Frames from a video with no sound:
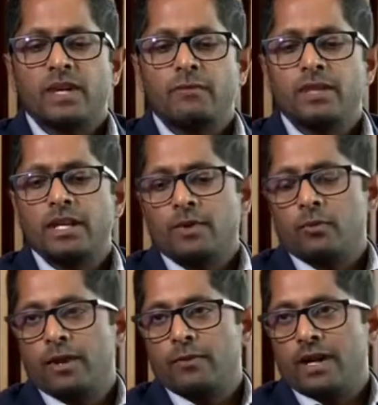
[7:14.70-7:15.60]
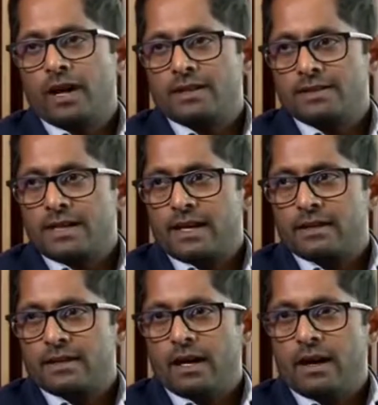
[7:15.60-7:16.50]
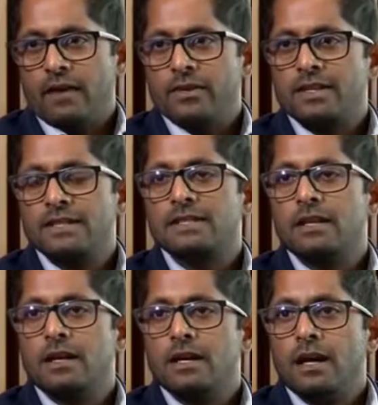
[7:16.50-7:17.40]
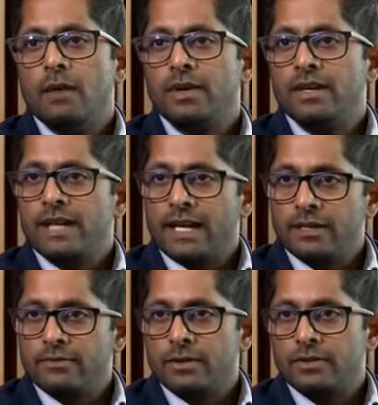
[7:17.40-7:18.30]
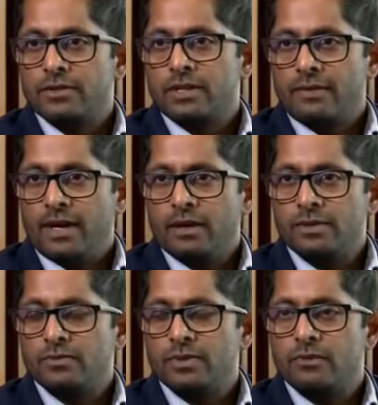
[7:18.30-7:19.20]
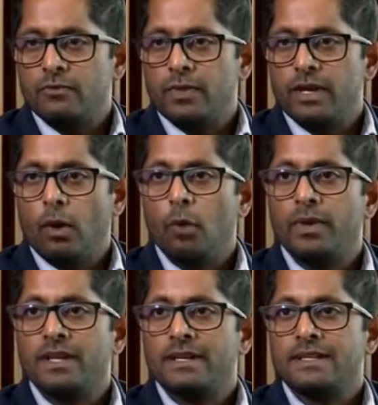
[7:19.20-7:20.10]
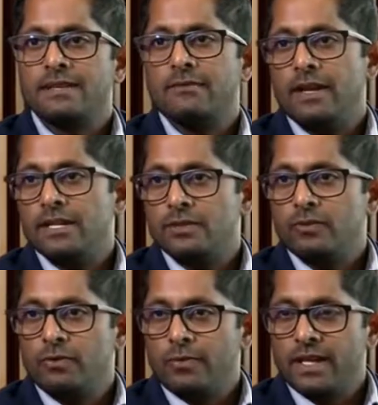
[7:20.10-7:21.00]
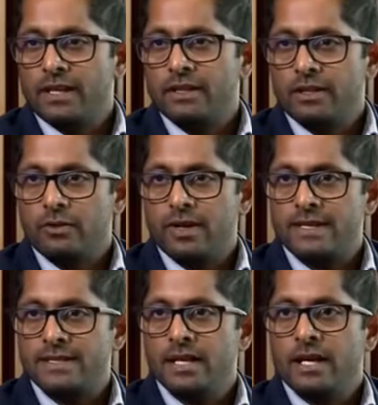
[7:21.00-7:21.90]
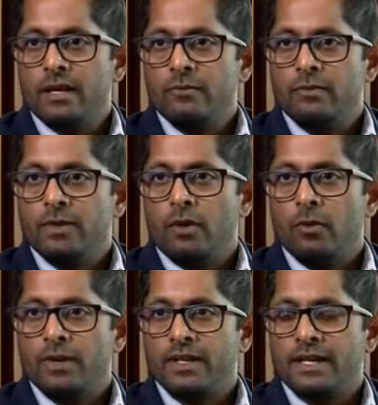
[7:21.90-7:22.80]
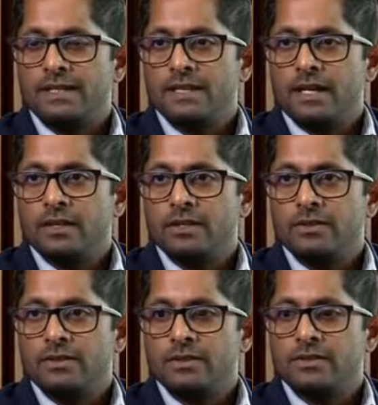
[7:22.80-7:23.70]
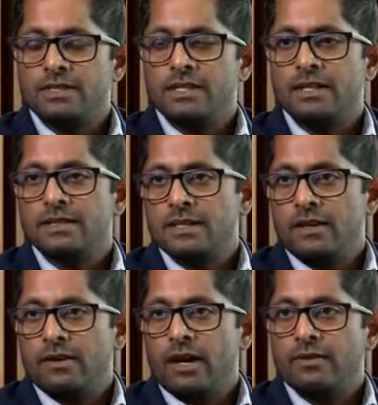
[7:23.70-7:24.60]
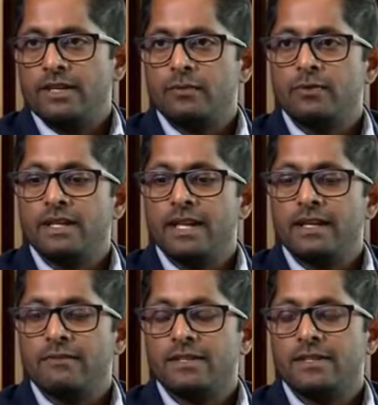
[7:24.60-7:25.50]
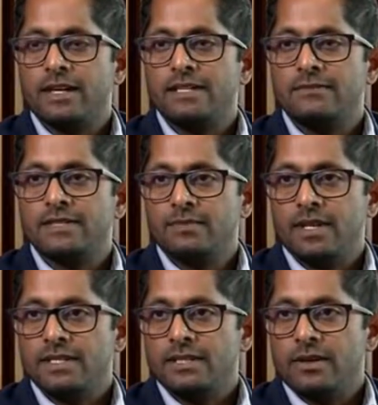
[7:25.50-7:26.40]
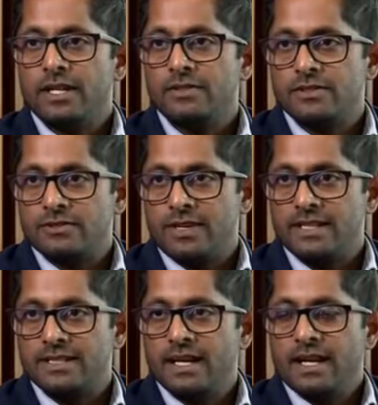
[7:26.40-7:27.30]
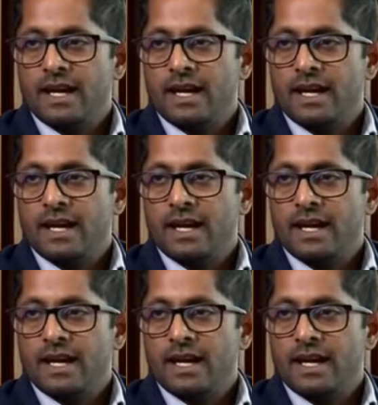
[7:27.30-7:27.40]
If you think about where we are in the cycle now, I think there's still a bit of negative news to come out. We've been hoping that inflation would peak in the US. We've been hoping that you'd see things turn around. That would then give us greater visibility on interest rates.